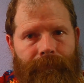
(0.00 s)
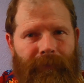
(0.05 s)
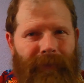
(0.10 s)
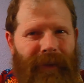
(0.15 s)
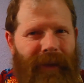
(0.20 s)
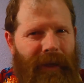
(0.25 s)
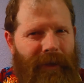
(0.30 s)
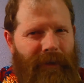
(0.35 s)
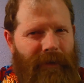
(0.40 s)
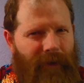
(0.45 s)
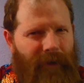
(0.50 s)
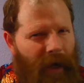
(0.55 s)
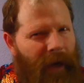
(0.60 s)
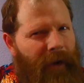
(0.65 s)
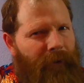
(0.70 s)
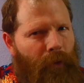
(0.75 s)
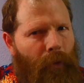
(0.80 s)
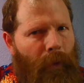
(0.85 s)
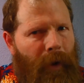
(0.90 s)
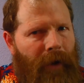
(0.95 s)
That's
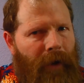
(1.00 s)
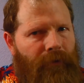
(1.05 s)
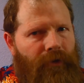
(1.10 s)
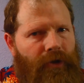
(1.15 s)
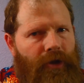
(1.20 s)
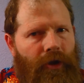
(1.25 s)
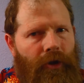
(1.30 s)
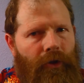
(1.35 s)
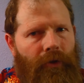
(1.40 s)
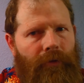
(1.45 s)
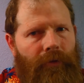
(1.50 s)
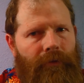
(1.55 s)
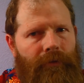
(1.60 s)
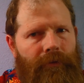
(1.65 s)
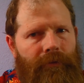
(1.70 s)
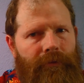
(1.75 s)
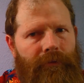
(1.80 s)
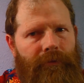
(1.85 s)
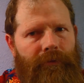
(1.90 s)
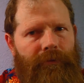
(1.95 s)
kind of a wave too.
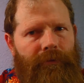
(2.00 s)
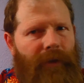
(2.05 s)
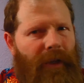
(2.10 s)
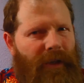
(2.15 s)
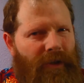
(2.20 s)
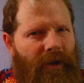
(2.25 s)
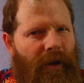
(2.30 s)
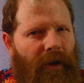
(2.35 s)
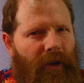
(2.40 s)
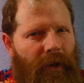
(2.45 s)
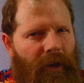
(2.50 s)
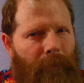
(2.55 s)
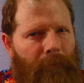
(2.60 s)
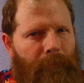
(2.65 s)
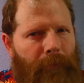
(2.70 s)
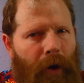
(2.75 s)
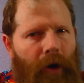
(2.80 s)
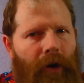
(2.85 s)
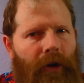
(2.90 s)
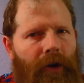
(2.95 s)
That's called the
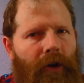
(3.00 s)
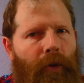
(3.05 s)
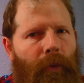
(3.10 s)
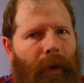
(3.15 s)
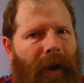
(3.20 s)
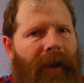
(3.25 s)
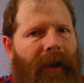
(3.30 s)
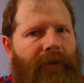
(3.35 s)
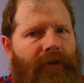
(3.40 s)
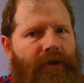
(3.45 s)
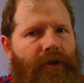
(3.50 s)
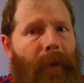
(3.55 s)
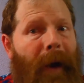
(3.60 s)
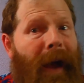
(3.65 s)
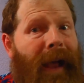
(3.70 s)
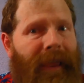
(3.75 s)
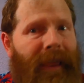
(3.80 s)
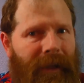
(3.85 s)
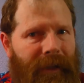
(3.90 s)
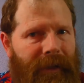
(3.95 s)
particle-wave
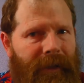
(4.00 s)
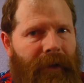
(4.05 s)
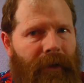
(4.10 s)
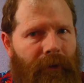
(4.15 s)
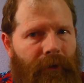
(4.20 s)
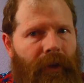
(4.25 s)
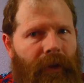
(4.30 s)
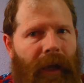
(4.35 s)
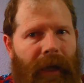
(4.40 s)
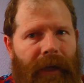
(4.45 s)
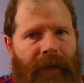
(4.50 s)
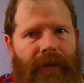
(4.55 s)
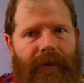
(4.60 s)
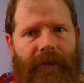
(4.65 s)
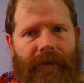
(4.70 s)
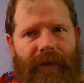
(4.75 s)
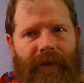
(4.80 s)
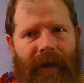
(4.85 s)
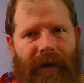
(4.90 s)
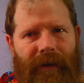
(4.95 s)
duality of light,
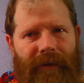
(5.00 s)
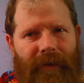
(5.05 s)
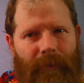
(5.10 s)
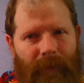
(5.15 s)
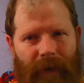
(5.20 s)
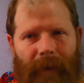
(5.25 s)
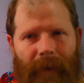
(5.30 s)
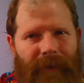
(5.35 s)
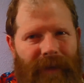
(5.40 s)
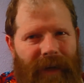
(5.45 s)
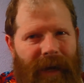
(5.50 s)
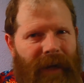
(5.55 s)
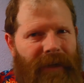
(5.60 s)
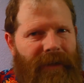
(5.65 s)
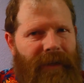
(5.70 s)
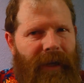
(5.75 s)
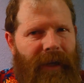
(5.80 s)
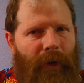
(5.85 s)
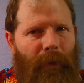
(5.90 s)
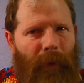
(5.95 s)
is that sometimes it
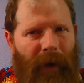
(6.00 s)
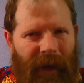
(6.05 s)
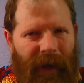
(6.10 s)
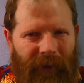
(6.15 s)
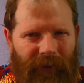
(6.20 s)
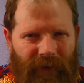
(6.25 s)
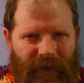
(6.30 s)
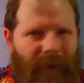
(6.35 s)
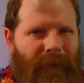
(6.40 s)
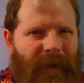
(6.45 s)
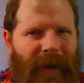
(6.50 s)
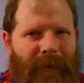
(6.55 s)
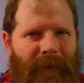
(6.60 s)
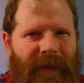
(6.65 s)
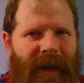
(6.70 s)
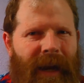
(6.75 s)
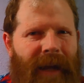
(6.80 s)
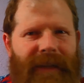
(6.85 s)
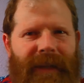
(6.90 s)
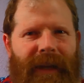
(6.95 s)
acts like a wave and
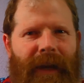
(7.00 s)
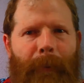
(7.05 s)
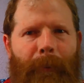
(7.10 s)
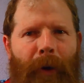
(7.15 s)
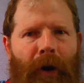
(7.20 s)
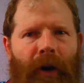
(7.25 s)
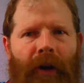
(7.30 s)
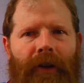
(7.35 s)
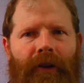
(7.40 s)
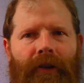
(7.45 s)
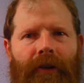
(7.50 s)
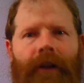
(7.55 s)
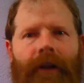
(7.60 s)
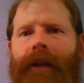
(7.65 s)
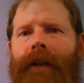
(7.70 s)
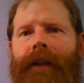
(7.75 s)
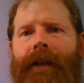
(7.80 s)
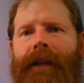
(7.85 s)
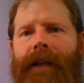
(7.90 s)
sometimes it acts like a particle.